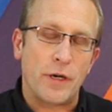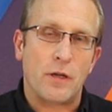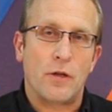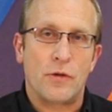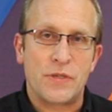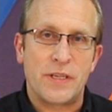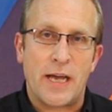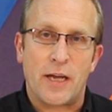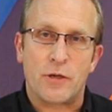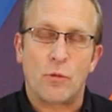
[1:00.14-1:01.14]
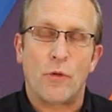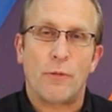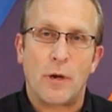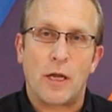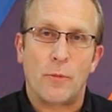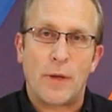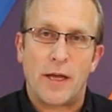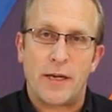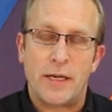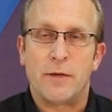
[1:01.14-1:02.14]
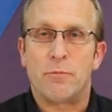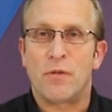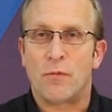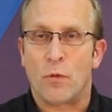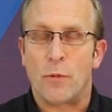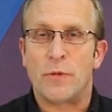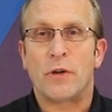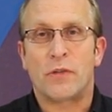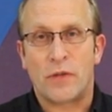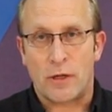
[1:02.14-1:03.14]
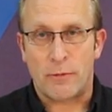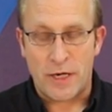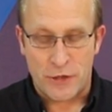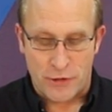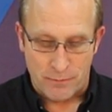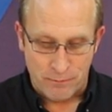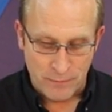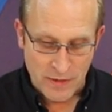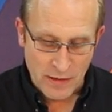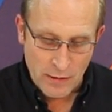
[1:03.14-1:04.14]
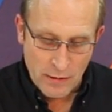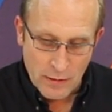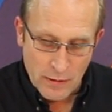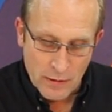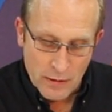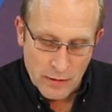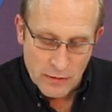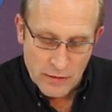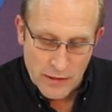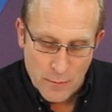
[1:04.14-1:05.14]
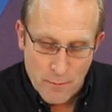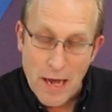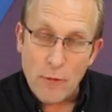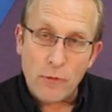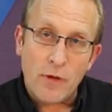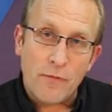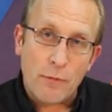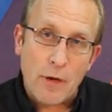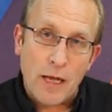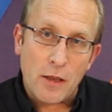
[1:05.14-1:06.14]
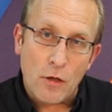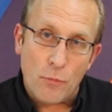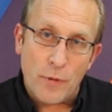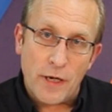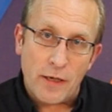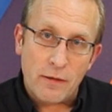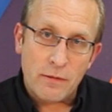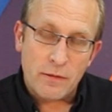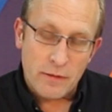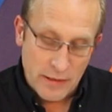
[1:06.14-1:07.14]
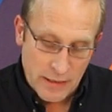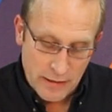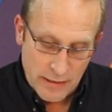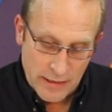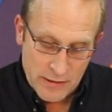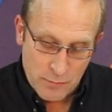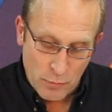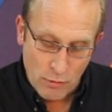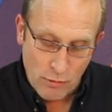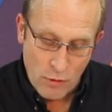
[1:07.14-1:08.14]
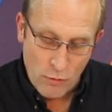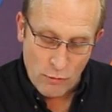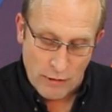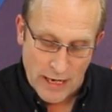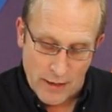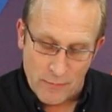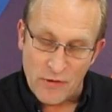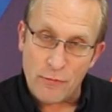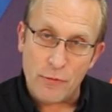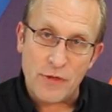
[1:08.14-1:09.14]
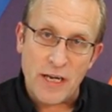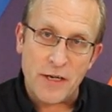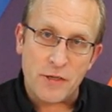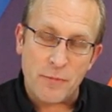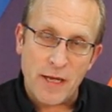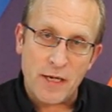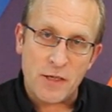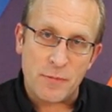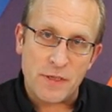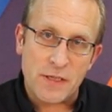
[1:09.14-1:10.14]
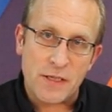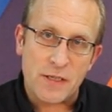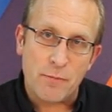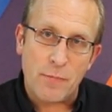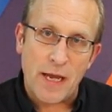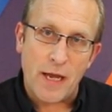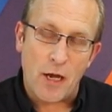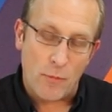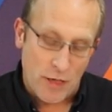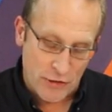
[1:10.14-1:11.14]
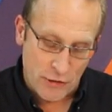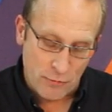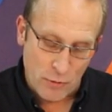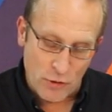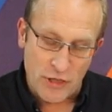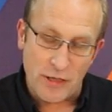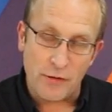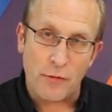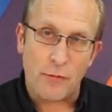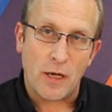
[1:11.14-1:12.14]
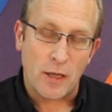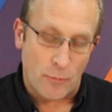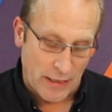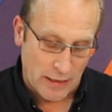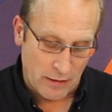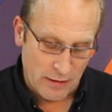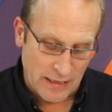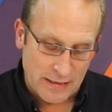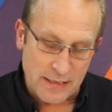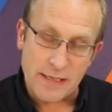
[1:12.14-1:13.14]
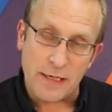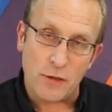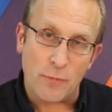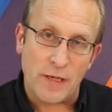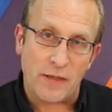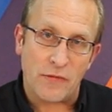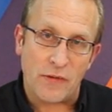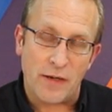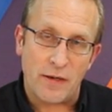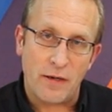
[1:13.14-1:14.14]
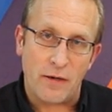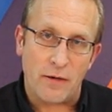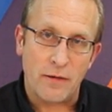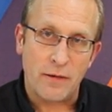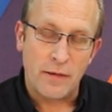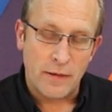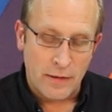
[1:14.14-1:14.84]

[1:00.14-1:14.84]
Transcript: open and close the actual throttle body and perform your acceleration. The amount of throttle opening is programmed through the engine management system by how much you're pushing the throttle pedal and the signal being sent here.